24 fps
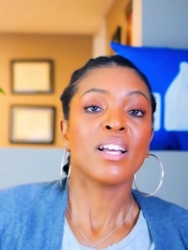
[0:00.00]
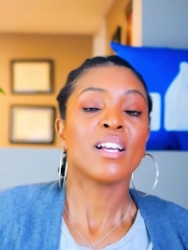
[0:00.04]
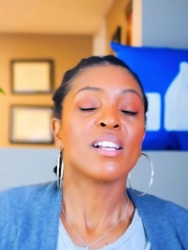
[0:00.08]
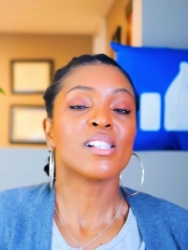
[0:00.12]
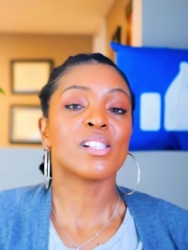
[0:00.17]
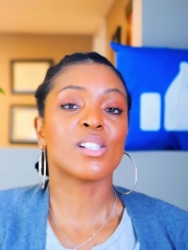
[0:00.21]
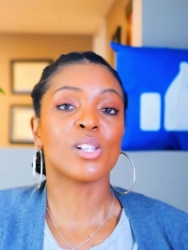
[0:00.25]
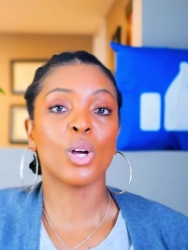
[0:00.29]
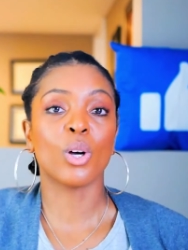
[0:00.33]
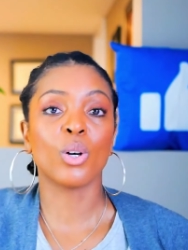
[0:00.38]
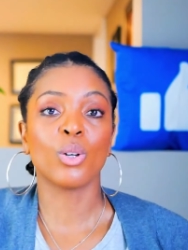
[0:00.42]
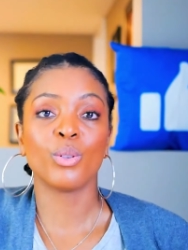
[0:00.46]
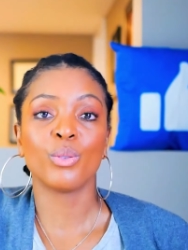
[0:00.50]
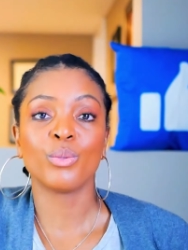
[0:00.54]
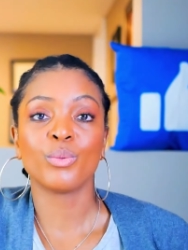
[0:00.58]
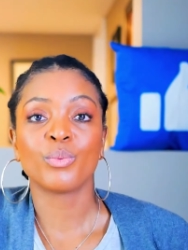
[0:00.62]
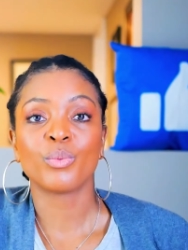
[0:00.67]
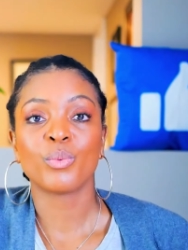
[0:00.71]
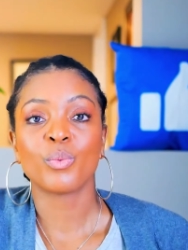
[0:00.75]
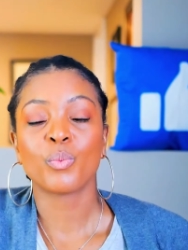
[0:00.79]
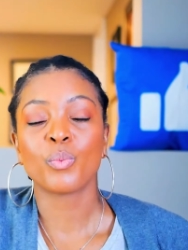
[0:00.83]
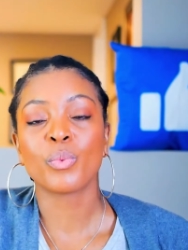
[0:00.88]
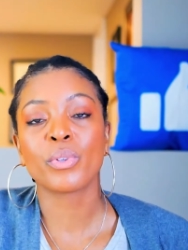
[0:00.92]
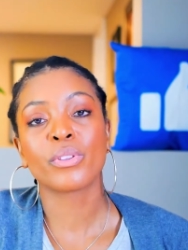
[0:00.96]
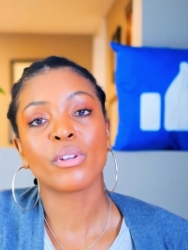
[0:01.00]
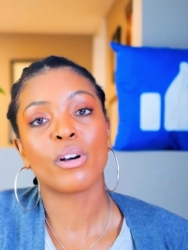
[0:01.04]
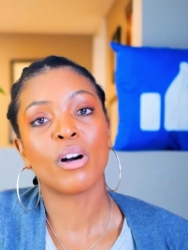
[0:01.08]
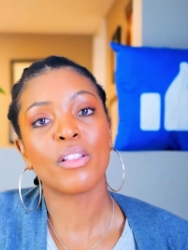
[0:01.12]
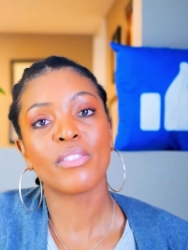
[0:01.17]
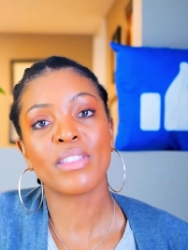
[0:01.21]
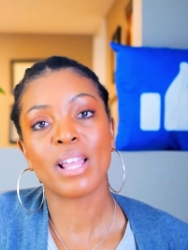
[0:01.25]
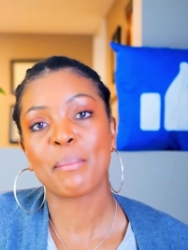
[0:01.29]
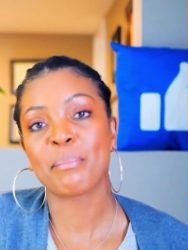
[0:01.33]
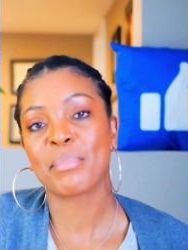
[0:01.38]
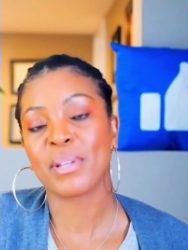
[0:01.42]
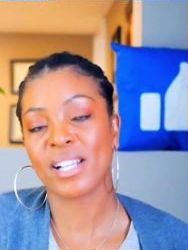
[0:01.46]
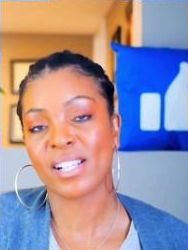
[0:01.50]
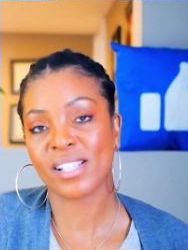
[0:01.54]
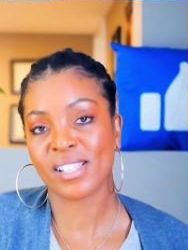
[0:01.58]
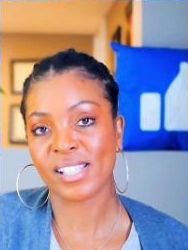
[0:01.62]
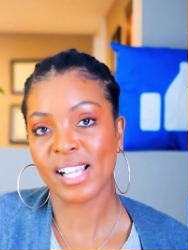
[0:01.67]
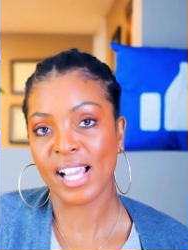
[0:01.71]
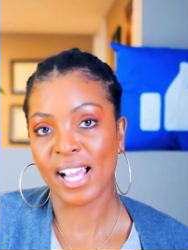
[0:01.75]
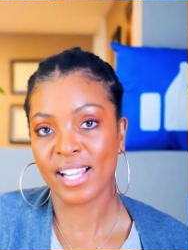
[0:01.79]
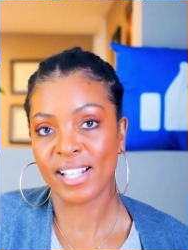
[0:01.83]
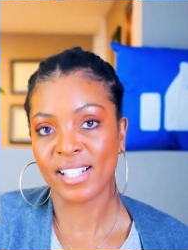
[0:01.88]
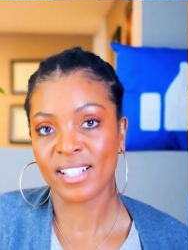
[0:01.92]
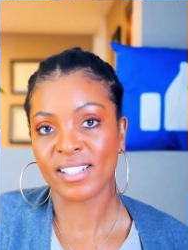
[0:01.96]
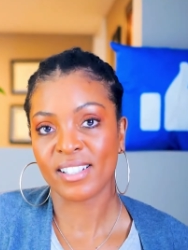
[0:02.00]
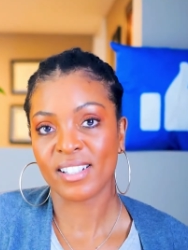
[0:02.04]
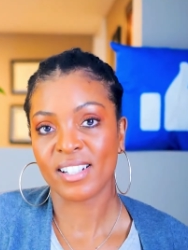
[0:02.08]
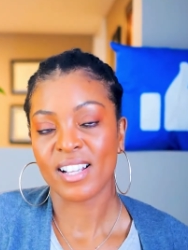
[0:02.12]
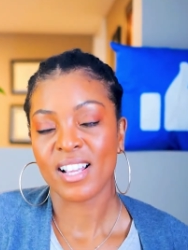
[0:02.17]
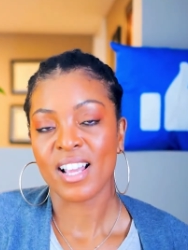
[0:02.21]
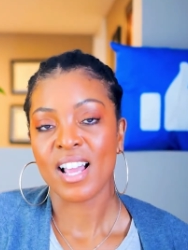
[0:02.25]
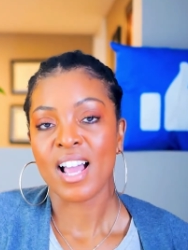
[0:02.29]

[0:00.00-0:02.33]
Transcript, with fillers: So, with all that being said,